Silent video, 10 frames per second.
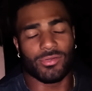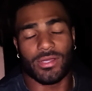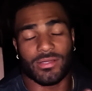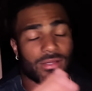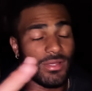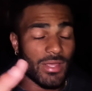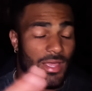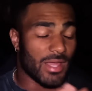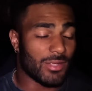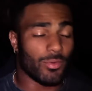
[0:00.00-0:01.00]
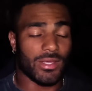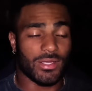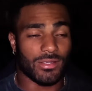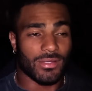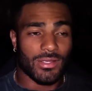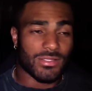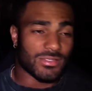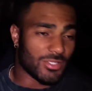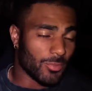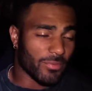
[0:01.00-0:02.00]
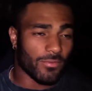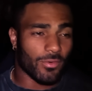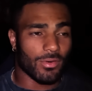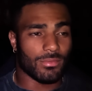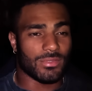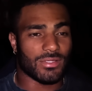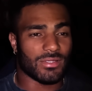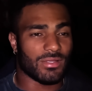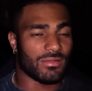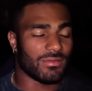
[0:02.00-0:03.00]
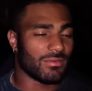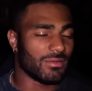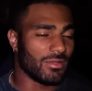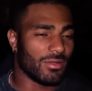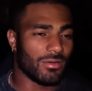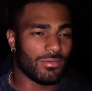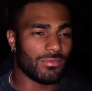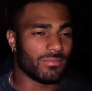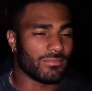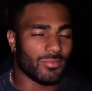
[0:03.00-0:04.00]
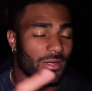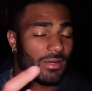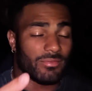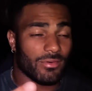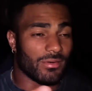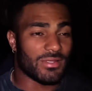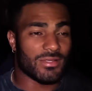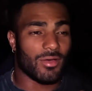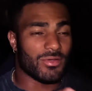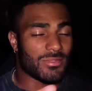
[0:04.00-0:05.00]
Like, anyway, still performed, whatever. He always